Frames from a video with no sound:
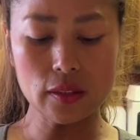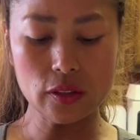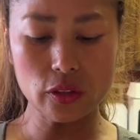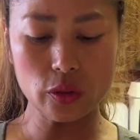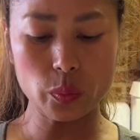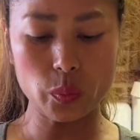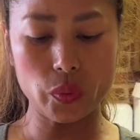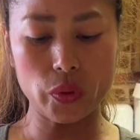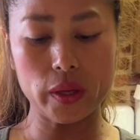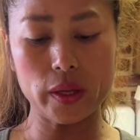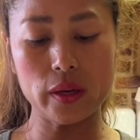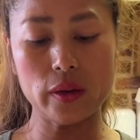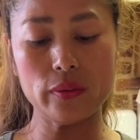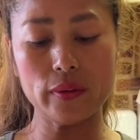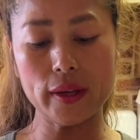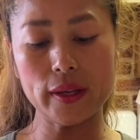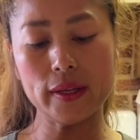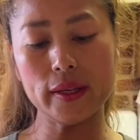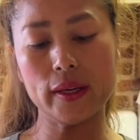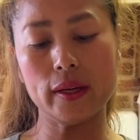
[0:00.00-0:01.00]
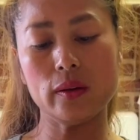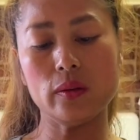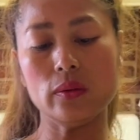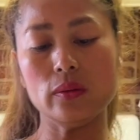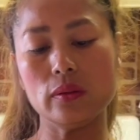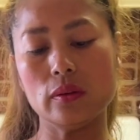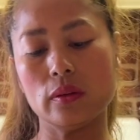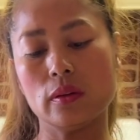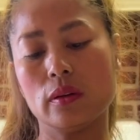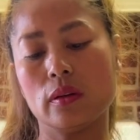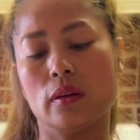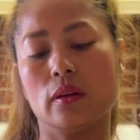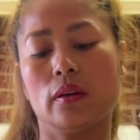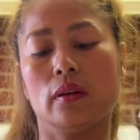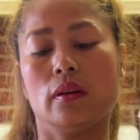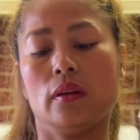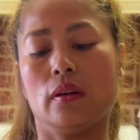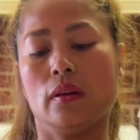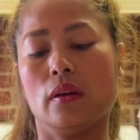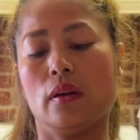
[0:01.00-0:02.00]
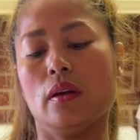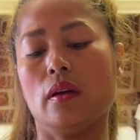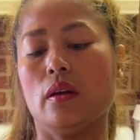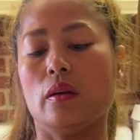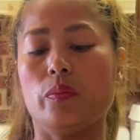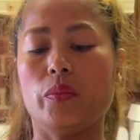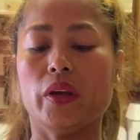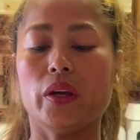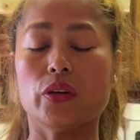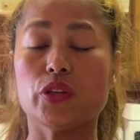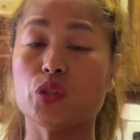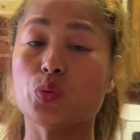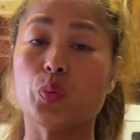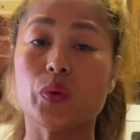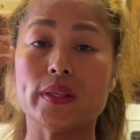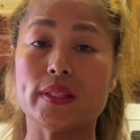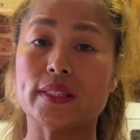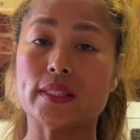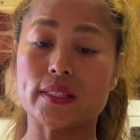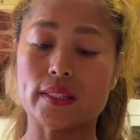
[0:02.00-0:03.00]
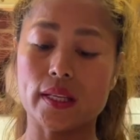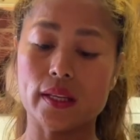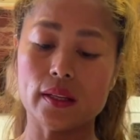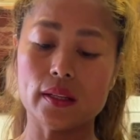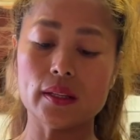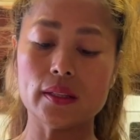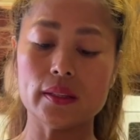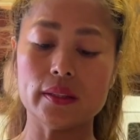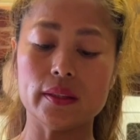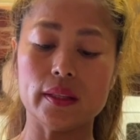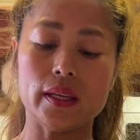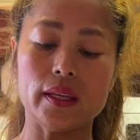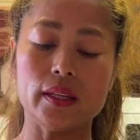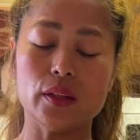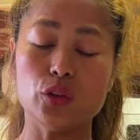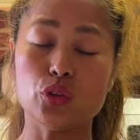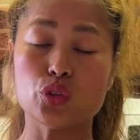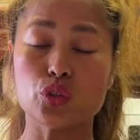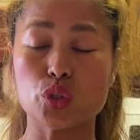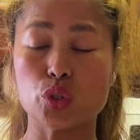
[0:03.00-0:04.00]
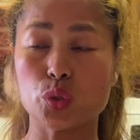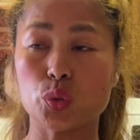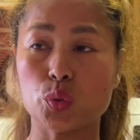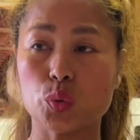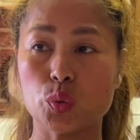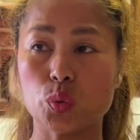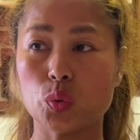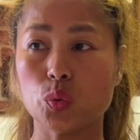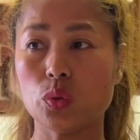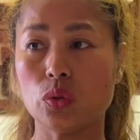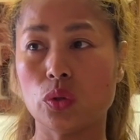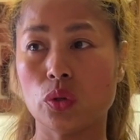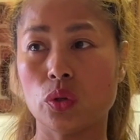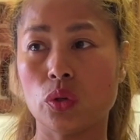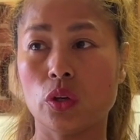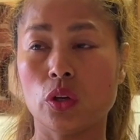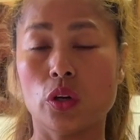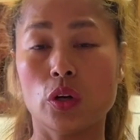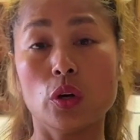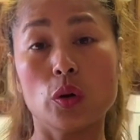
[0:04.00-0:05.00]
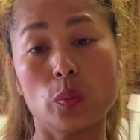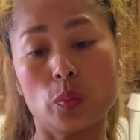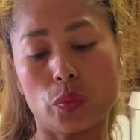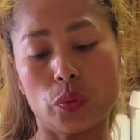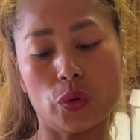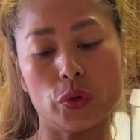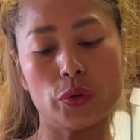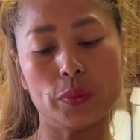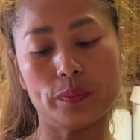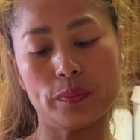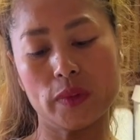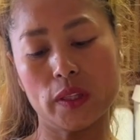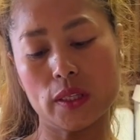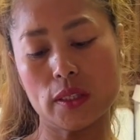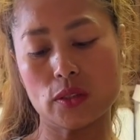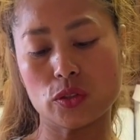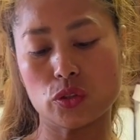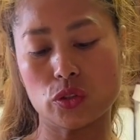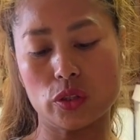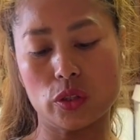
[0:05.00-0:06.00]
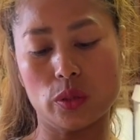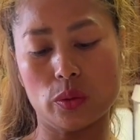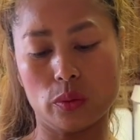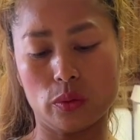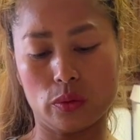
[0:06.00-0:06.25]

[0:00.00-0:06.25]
look pretty right now because we still need to proof this dough.